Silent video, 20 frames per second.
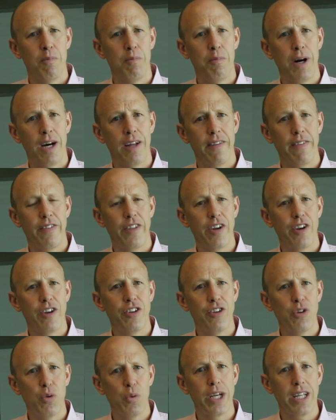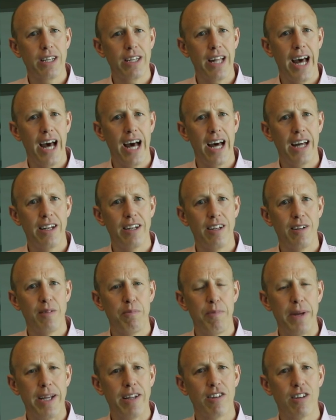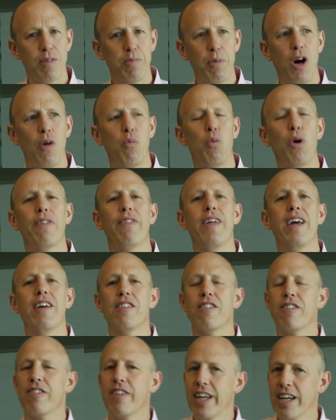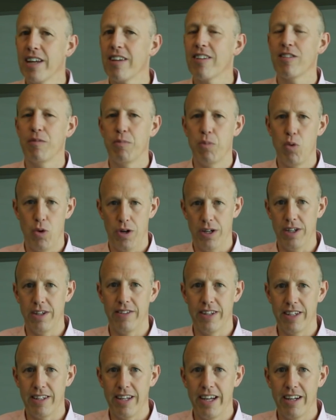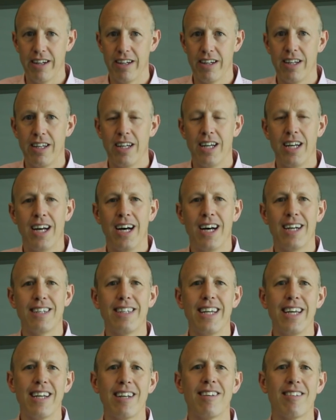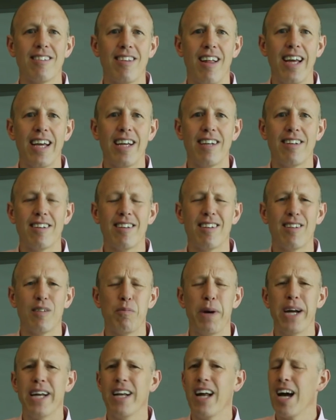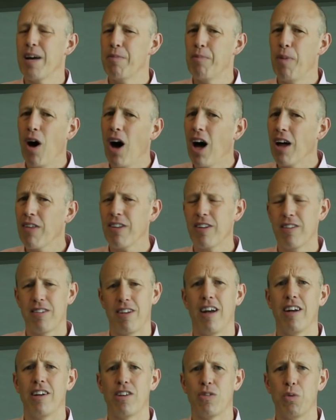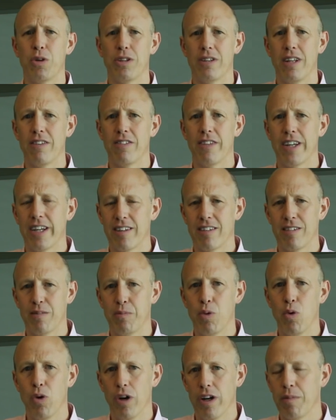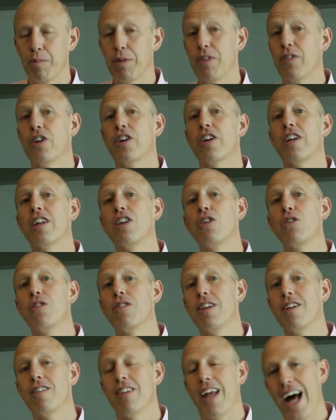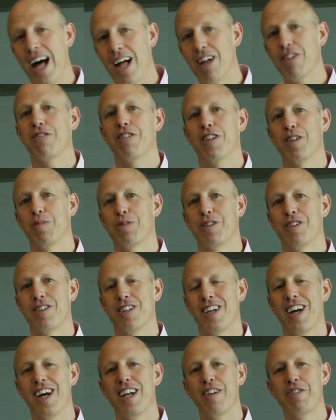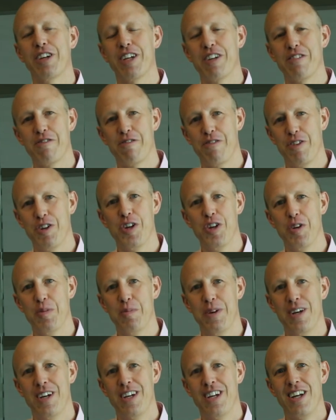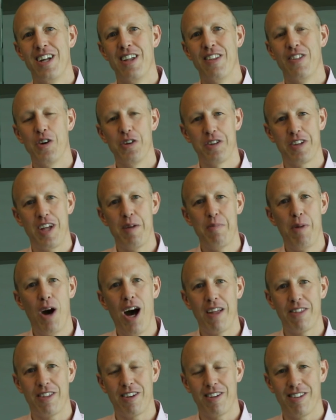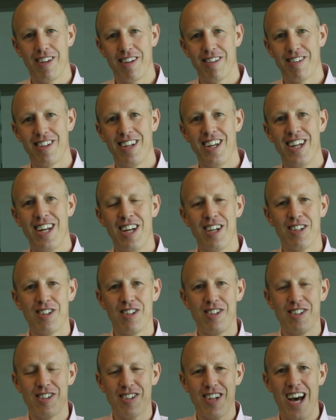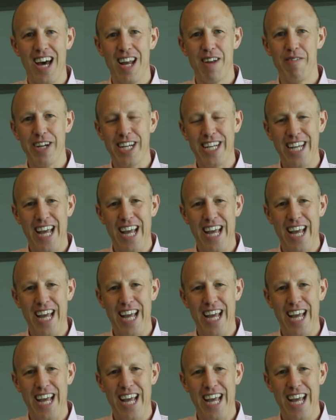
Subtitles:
but they're doing that based upon what they think is important in the data. A data scientist might hypothesize what they think is important, but they're going to use these algorithms to kind of confirm those hypotheses. So there's kind of a